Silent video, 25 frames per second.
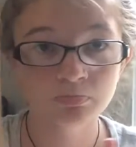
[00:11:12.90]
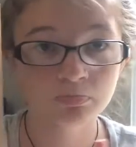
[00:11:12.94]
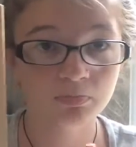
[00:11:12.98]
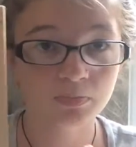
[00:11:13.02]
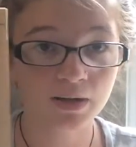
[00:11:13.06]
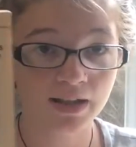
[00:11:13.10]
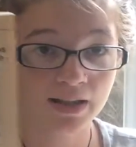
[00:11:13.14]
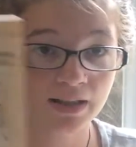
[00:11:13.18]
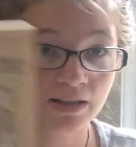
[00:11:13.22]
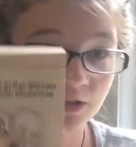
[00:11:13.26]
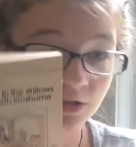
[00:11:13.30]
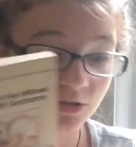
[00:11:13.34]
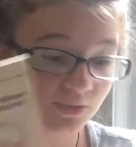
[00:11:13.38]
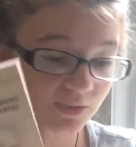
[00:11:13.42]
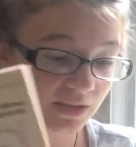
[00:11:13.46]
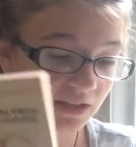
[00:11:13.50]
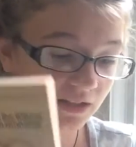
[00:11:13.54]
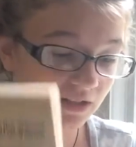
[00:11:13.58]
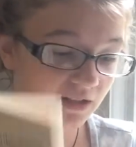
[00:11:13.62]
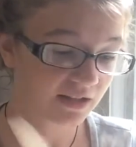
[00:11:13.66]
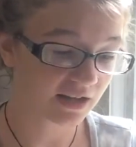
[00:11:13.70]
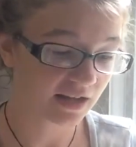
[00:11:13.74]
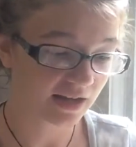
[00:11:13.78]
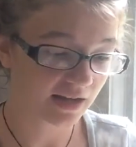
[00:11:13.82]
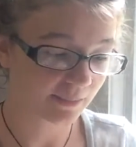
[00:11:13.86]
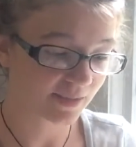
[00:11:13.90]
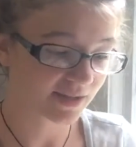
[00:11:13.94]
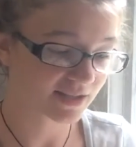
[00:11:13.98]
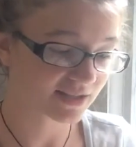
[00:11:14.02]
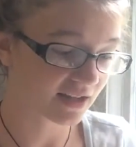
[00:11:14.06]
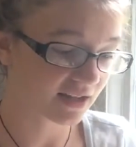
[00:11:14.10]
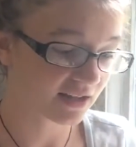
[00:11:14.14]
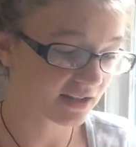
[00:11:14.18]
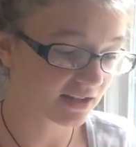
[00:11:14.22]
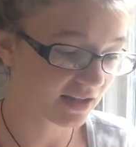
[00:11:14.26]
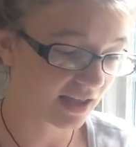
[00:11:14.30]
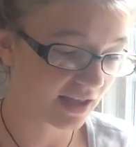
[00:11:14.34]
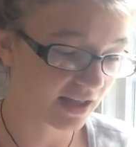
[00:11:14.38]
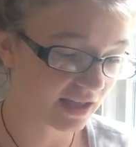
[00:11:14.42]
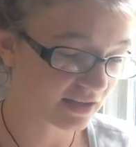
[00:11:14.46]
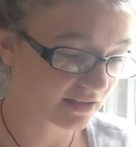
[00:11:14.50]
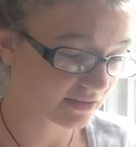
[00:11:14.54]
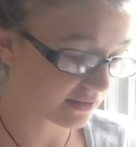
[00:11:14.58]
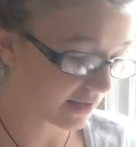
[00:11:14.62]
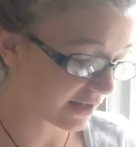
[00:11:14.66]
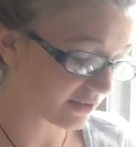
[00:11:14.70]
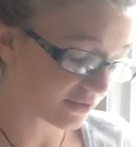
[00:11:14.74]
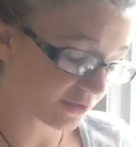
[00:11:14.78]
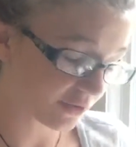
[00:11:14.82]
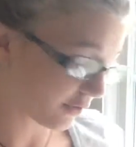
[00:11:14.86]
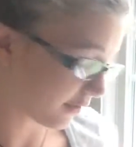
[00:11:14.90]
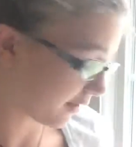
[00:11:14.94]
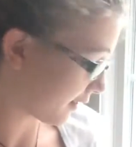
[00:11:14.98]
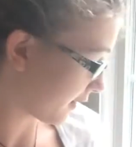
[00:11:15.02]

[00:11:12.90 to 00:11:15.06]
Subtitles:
But it looks really good, and I'm excited, and I don't know